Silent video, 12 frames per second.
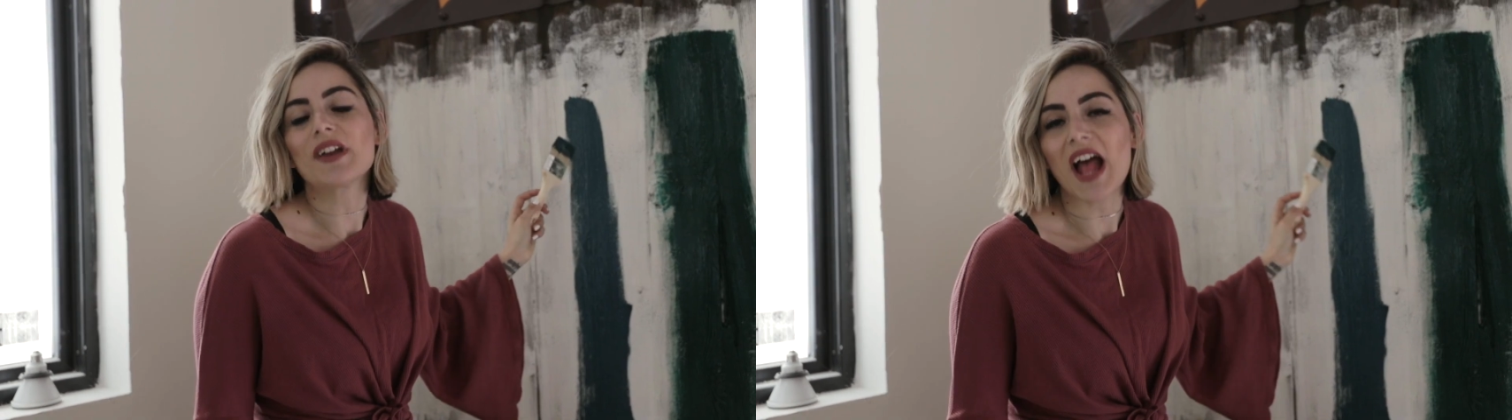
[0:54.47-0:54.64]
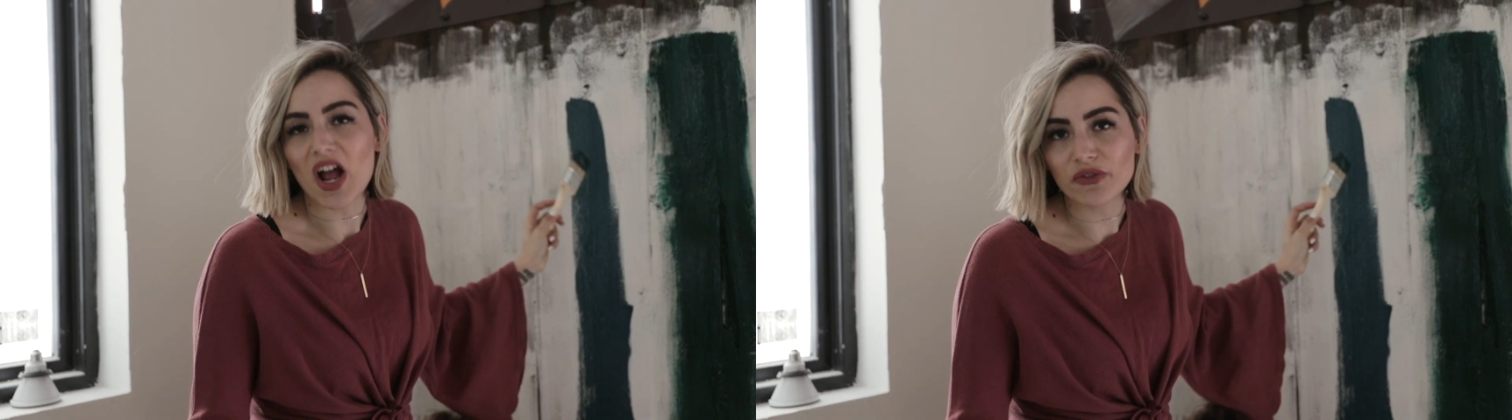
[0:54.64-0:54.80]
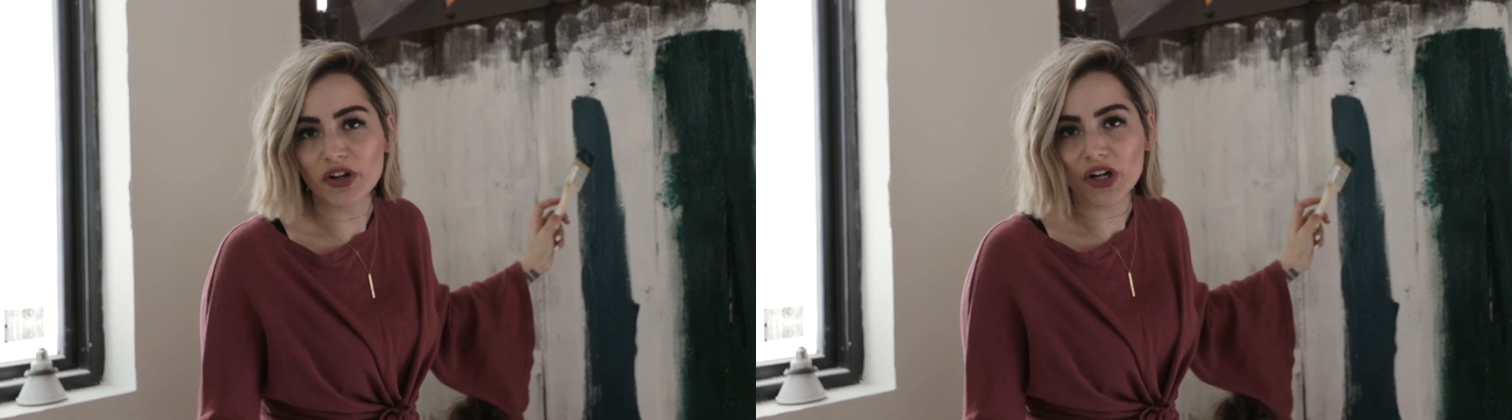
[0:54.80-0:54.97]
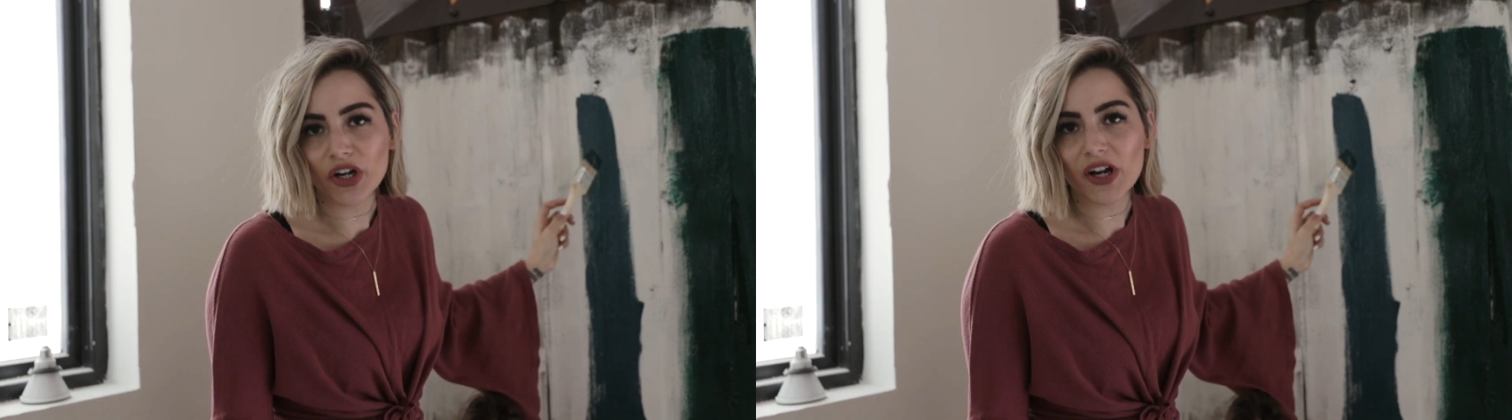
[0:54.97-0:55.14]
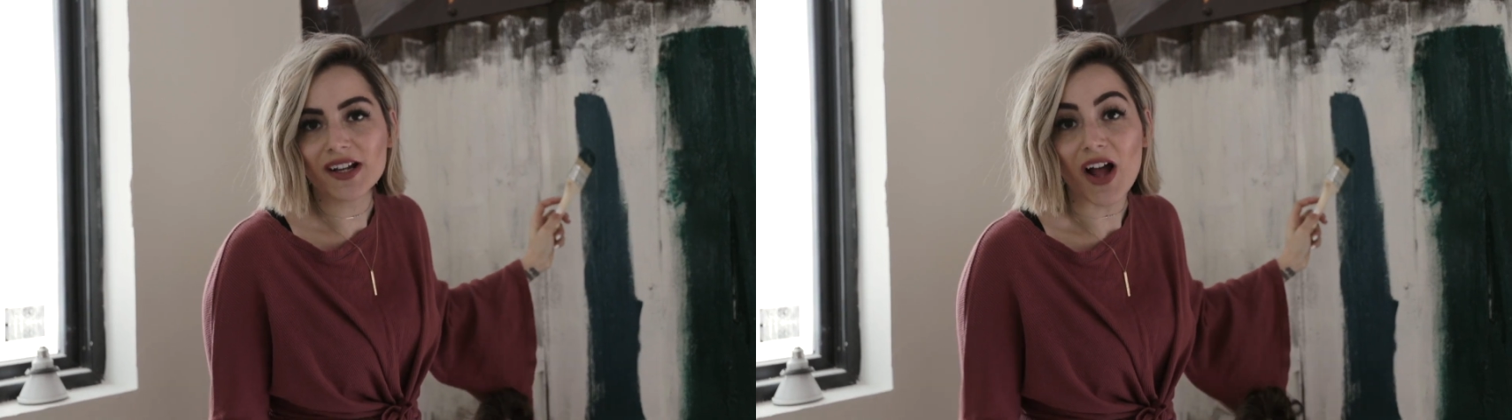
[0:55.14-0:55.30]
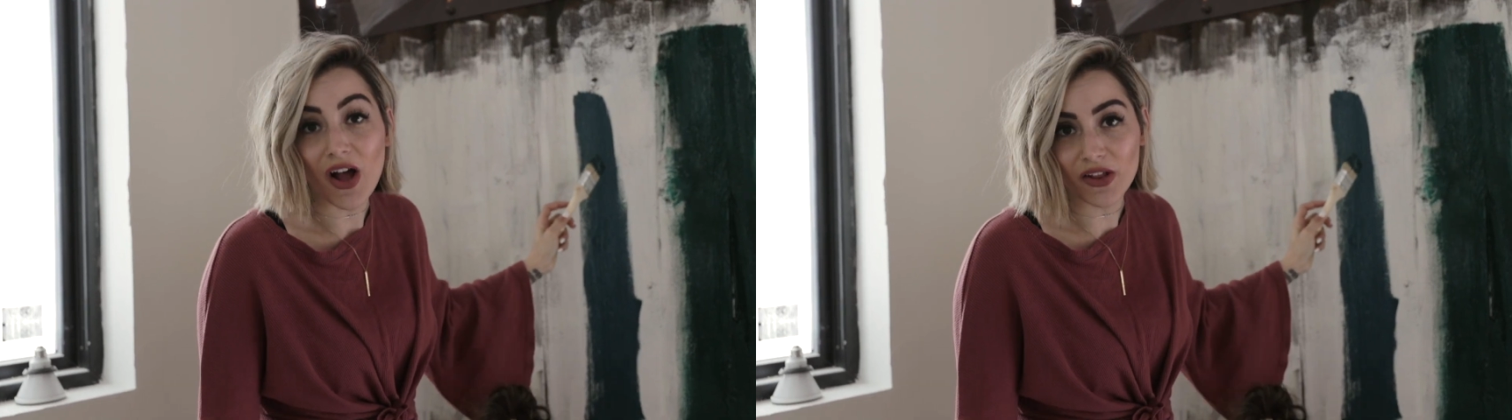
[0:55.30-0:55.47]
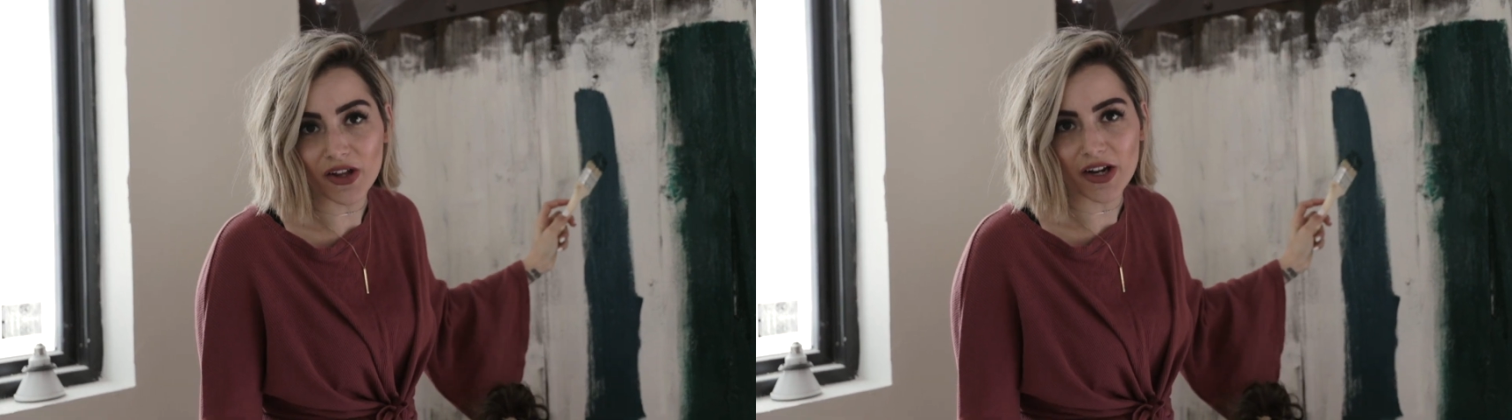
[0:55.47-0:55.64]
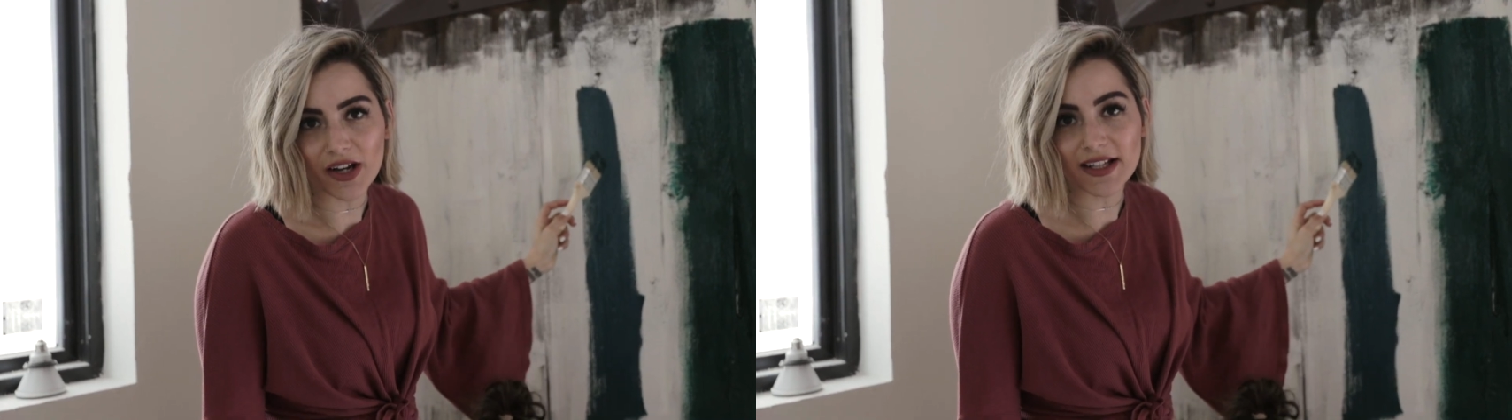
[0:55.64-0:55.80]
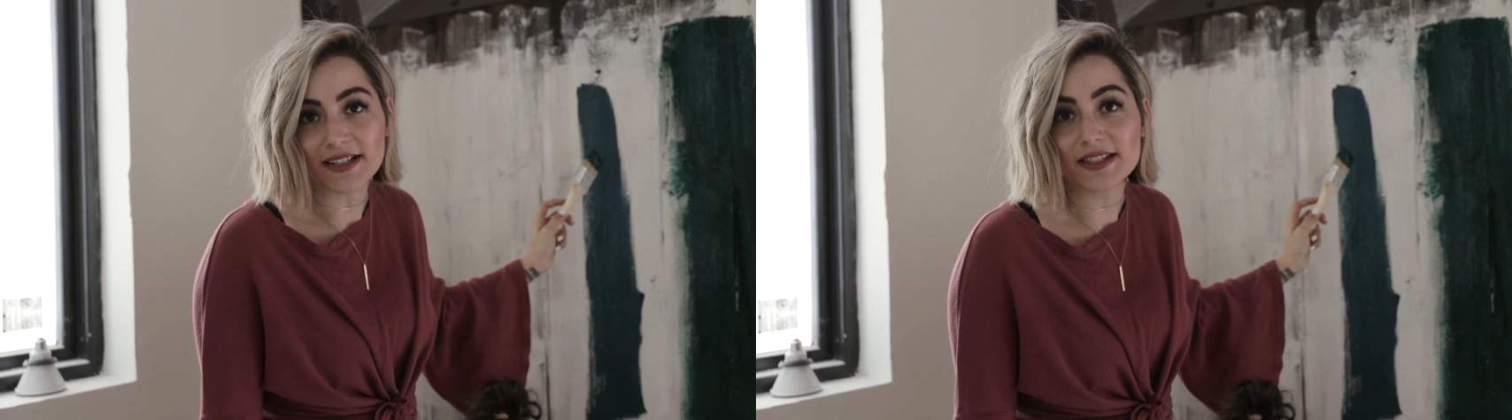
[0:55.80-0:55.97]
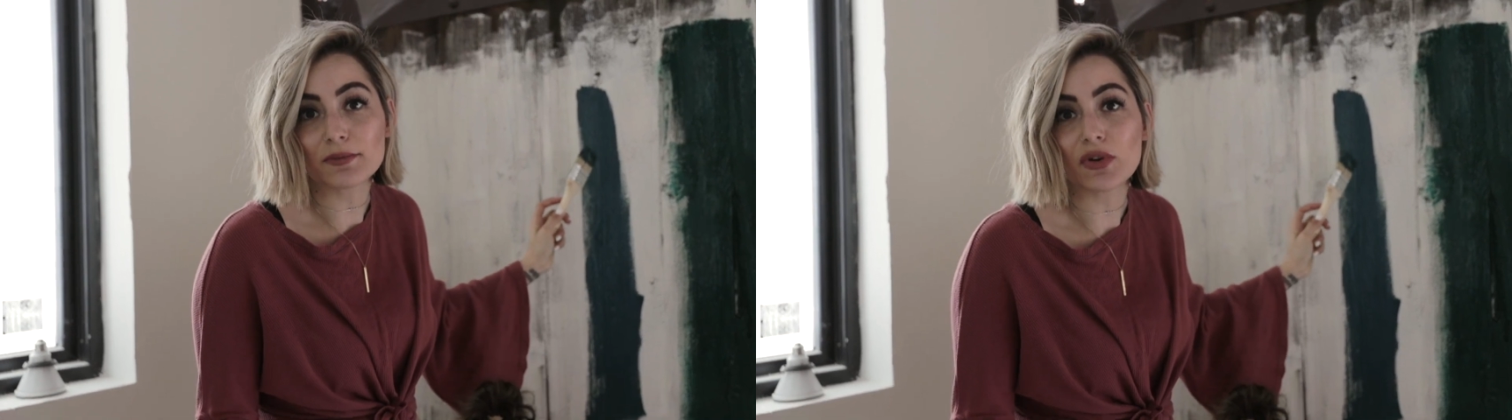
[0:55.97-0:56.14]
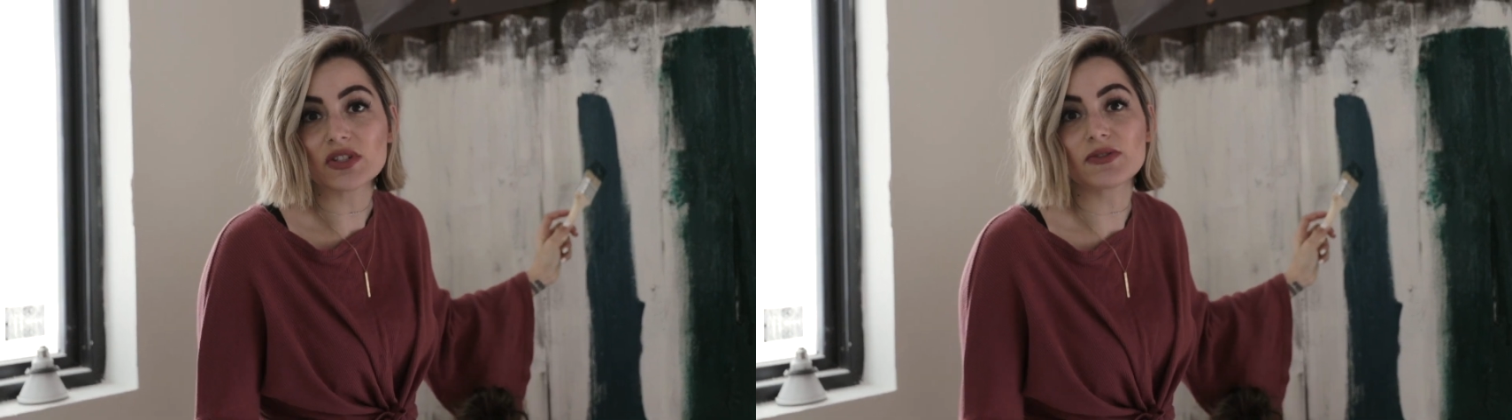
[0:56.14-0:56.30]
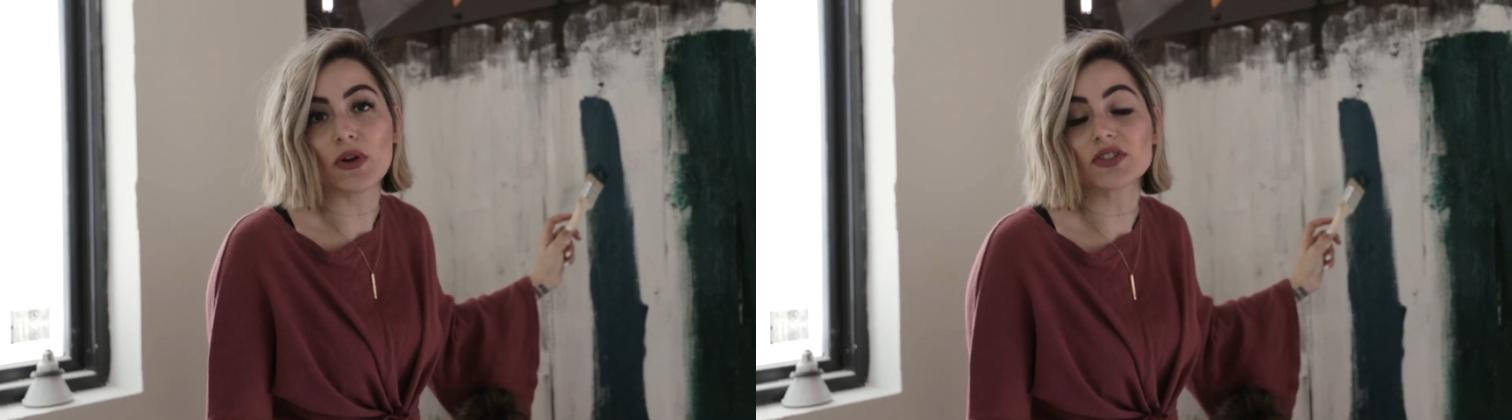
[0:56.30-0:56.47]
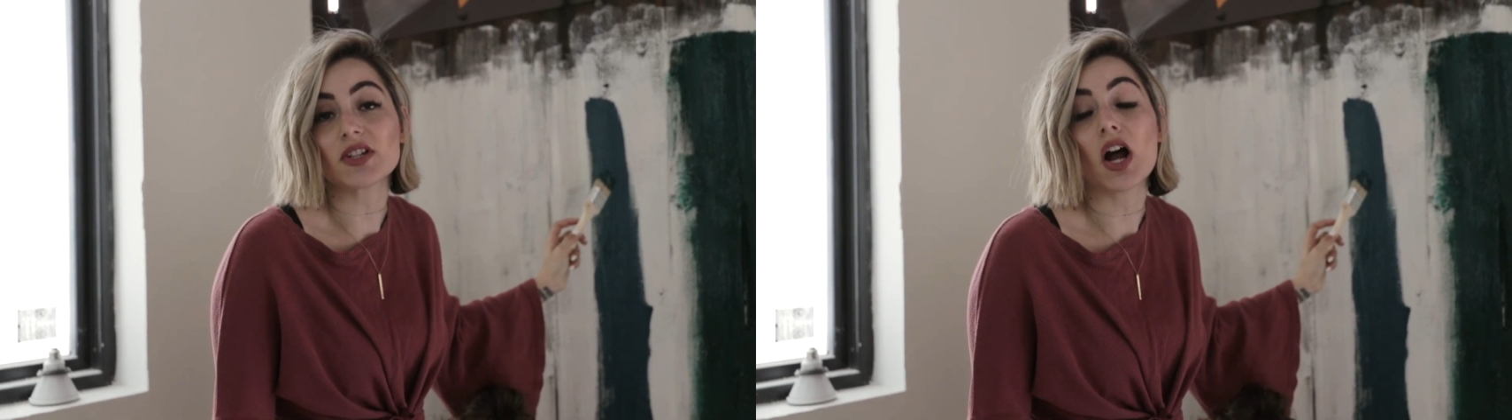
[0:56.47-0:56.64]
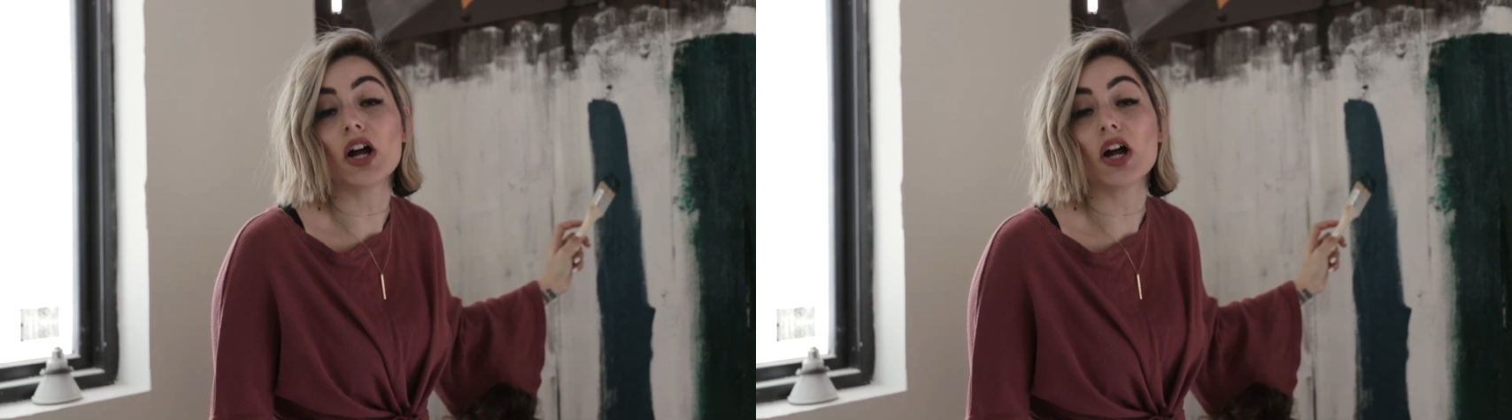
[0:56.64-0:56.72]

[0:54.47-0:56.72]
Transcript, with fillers: whatever color gets the most votes